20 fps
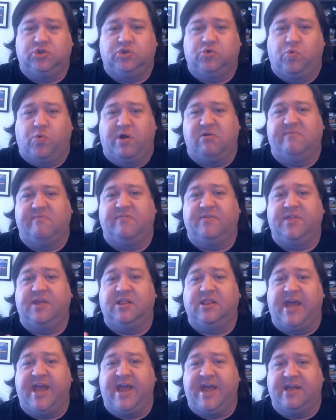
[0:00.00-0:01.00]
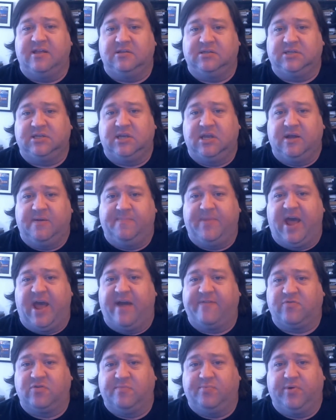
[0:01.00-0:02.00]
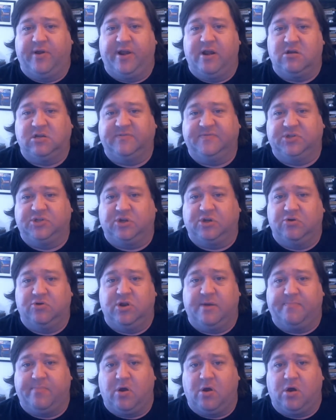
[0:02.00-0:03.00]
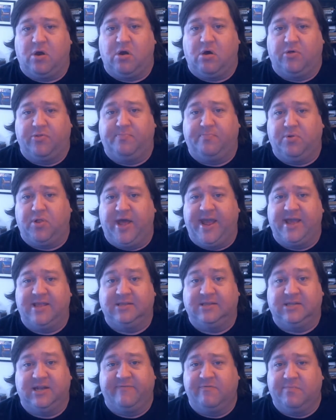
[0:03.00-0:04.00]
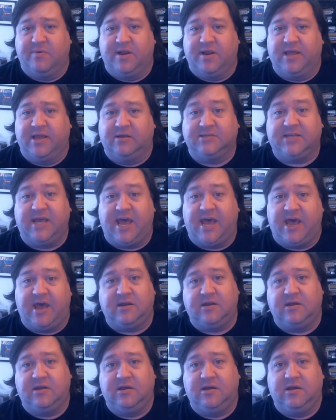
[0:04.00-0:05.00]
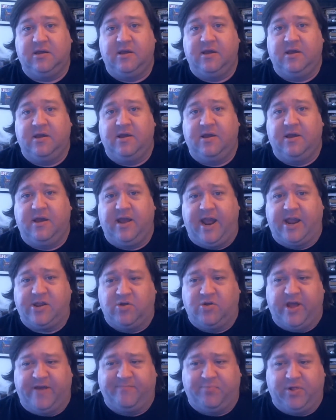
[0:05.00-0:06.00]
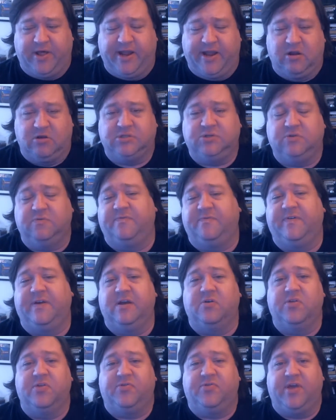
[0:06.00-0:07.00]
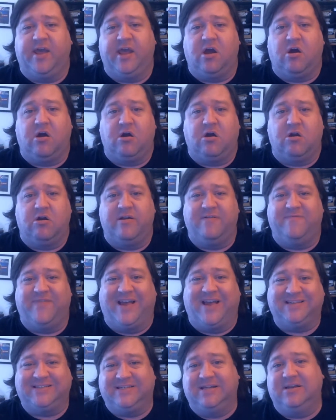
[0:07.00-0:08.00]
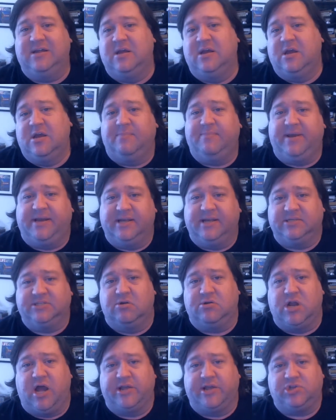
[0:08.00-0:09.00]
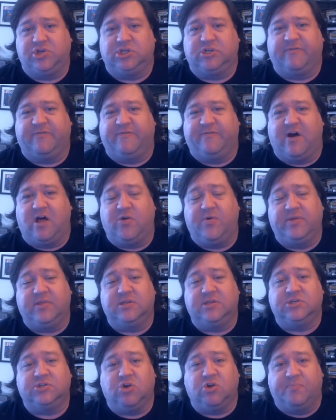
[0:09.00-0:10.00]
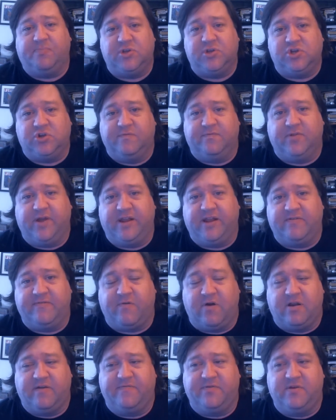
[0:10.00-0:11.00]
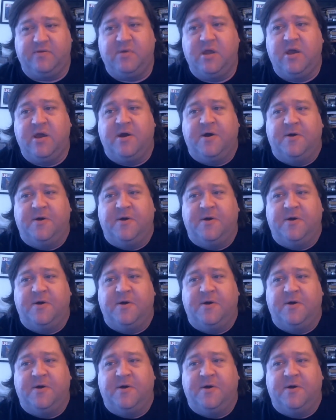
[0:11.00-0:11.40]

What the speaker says: to where everything lands after the players have screwed up all the plans that everybody else had. And you'll have players who feel that they are invested because they're not just following the script that you've laid in front of them.